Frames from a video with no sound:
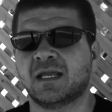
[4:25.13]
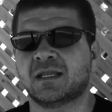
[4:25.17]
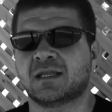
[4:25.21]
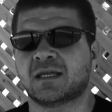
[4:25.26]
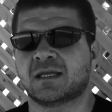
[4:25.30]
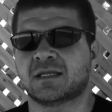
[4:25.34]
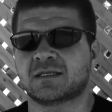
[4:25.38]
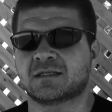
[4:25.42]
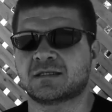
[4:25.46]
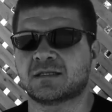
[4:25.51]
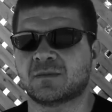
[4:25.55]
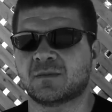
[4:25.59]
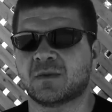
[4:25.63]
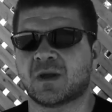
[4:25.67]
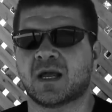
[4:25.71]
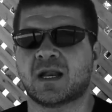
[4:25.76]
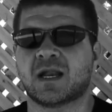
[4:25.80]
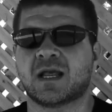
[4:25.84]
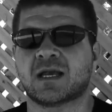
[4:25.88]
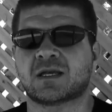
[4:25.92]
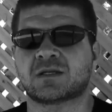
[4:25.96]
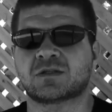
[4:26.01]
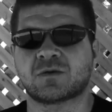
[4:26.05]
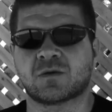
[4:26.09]
it's some
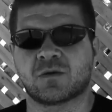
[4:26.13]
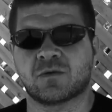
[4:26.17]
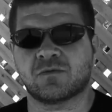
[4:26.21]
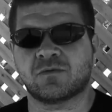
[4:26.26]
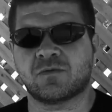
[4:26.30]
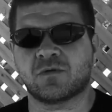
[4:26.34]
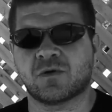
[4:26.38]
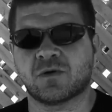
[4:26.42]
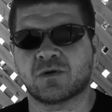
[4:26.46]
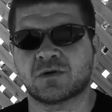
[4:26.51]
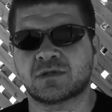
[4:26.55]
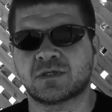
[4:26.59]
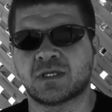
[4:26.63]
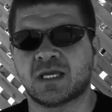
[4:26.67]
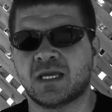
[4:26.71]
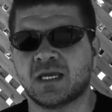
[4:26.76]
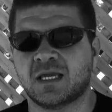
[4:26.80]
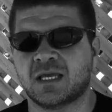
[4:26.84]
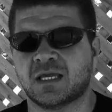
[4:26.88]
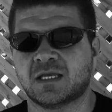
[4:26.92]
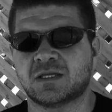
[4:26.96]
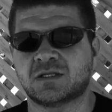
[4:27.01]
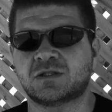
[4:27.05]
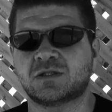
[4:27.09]
kind of external force.
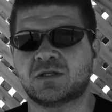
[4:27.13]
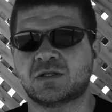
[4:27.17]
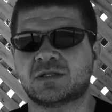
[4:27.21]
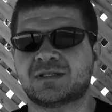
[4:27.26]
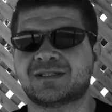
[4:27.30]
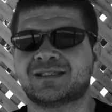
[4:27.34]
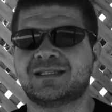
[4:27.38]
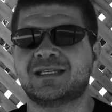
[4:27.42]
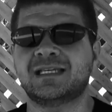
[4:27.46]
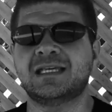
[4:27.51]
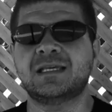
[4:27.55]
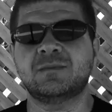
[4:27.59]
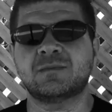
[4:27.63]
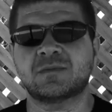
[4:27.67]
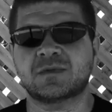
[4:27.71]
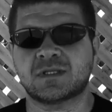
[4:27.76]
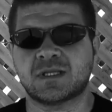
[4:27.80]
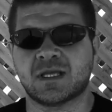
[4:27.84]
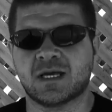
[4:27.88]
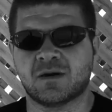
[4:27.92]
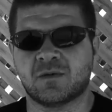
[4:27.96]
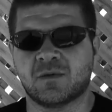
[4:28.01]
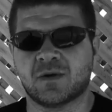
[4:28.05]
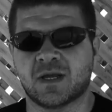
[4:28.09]
It just seems
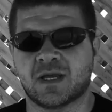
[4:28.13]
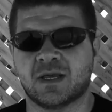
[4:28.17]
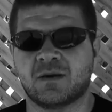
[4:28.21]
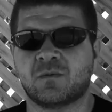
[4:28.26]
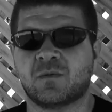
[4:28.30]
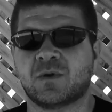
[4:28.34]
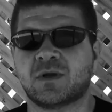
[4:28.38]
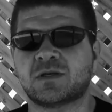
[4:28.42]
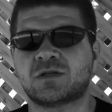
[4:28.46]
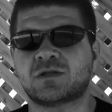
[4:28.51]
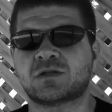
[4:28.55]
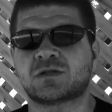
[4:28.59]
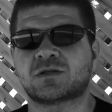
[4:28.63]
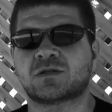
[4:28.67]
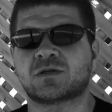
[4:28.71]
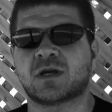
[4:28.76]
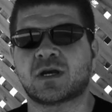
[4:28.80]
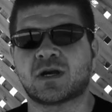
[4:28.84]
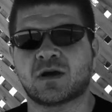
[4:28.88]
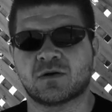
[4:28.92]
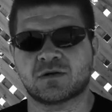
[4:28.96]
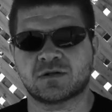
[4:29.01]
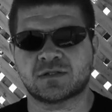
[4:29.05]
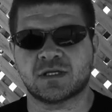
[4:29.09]
that way, and we just
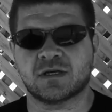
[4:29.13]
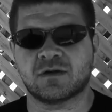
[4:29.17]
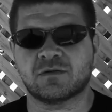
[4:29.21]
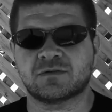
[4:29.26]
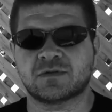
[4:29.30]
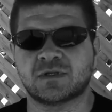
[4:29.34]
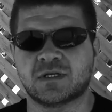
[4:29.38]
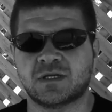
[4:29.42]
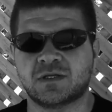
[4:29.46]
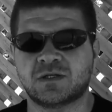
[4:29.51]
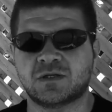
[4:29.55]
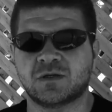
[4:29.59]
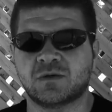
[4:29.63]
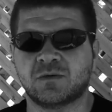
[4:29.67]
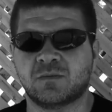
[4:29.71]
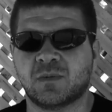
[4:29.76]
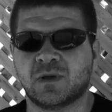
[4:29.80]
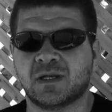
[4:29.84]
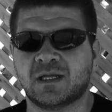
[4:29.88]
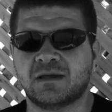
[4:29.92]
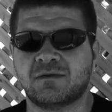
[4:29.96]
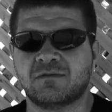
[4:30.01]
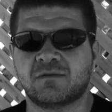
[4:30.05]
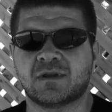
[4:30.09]
trick ourselves into
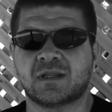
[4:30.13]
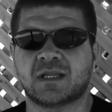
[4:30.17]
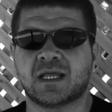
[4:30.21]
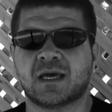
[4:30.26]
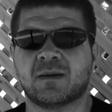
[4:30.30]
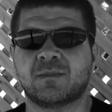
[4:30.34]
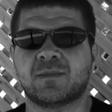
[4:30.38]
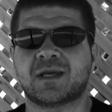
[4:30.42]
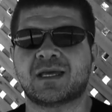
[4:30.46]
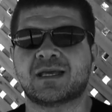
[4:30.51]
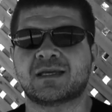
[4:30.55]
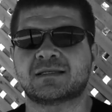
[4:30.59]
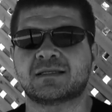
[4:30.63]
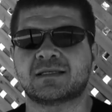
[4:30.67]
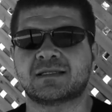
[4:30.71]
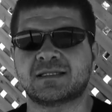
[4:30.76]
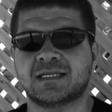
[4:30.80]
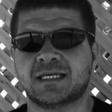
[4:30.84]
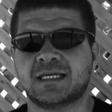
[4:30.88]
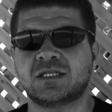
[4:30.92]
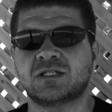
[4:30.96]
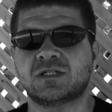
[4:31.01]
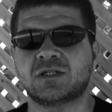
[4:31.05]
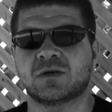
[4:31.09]
believing that because it's
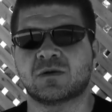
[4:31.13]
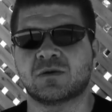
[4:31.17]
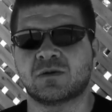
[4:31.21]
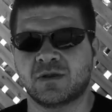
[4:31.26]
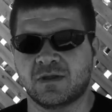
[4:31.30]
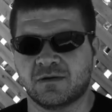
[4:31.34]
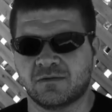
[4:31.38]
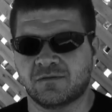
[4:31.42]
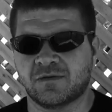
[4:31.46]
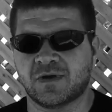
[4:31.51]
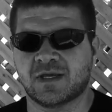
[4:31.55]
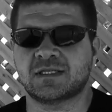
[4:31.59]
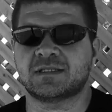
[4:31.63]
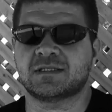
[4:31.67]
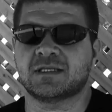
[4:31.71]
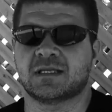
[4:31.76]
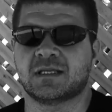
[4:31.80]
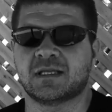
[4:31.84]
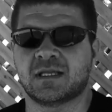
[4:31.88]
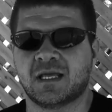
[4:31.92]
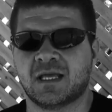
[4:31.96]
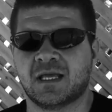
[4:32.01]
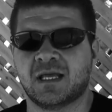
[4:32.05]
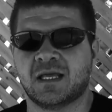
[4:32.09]
easier than
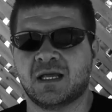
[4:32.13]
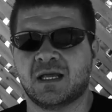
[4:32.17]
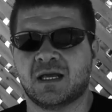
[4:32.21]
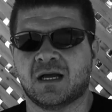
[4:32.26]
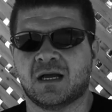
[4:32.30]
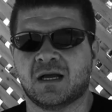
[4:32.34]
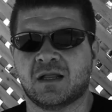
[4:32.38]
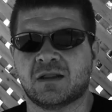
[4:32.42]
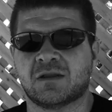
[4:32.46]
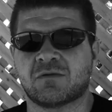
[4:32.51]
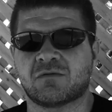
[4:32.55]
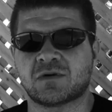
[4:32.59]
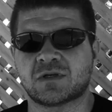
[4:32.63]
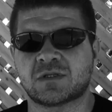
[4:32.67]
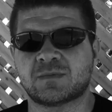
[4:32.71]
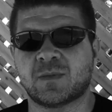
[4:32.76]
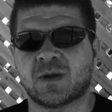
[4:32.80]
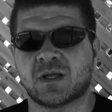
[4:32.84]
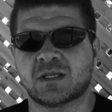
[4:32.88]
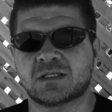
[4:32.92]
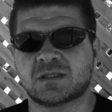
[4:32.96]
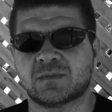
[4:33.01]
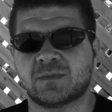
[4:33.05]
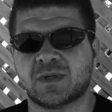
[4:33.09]
facing the
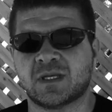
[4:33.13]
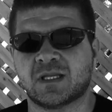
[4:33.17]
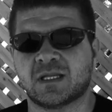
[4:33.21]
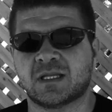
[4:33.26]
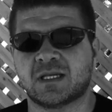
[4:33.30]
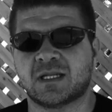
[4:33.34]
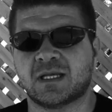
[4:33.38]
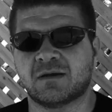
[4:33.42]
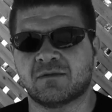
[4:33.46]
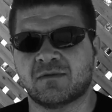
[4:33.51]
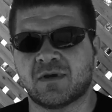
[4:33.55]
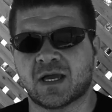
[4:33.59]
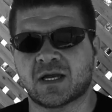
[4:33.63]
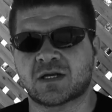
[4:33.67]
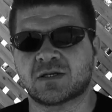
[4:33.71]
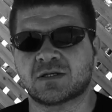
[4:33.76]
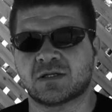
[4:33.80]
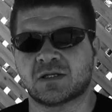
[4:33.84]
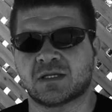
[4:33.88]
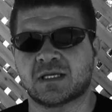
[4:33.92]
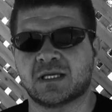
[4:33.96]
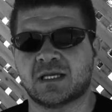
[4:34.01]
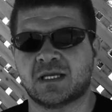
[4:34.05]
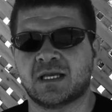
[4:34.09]
responsibility of
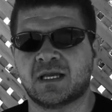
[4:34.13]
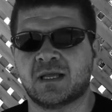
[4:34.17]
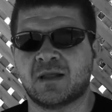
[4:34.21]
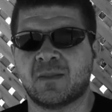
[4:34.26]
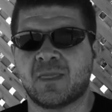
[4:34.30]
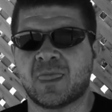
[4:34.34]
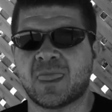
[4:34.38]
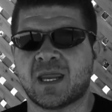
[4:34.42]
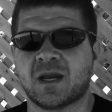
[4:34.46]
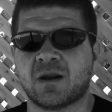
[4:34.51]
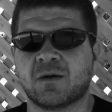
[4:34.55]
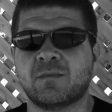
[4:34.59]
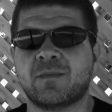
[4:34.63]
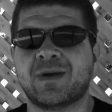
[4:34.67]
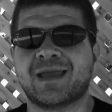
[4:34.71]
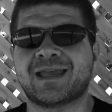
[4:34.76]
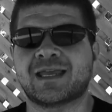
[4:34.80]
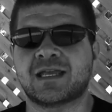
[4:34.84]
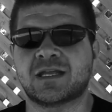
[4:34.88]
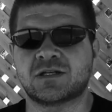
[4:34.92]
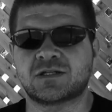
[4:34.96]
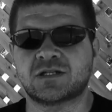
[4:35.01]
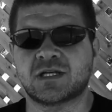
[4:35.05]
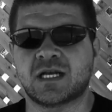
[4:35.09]
actually, you know,
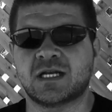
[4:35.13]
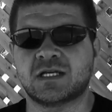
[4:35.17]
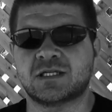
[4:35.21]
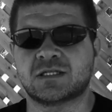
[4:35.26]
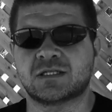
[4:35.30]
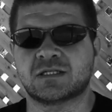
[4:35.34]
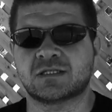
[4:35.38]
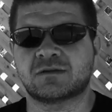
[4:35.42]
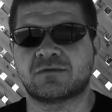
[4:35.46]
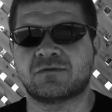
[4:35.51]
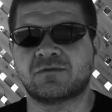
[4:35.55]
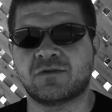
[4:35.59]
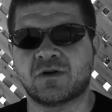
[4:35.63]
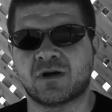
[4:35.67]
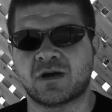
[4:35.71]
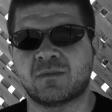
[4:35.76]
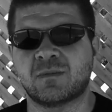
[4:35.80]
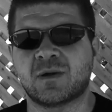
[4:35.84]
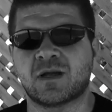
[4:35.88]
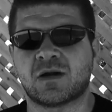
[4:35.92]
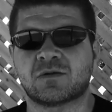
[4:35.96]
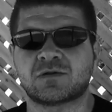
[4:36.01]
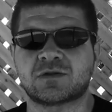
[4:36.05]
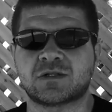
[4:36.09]
making changes,
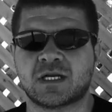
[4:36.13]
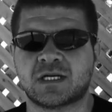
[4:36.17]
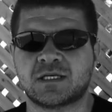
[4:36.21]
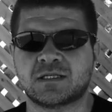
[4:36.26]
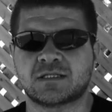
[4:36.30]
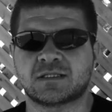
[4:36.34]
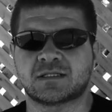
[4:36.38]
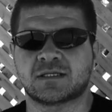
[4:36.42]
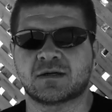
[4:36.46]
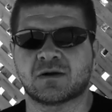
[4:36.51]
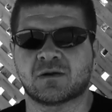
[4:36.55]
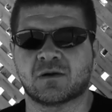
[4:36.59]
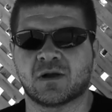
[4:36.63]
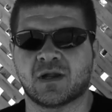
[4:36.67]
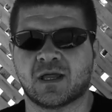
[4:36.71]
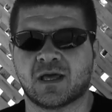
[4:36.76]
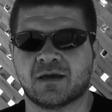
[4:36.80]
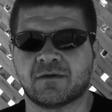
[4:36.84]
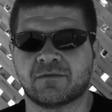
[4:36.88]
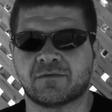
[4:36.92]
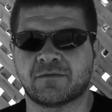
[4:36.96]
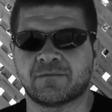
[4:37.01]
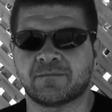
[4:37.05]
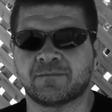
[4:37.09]
fundamental changes in our
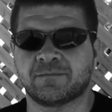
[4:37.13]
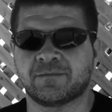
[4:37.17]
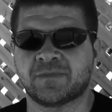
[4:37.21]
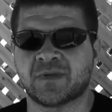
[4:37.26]
life.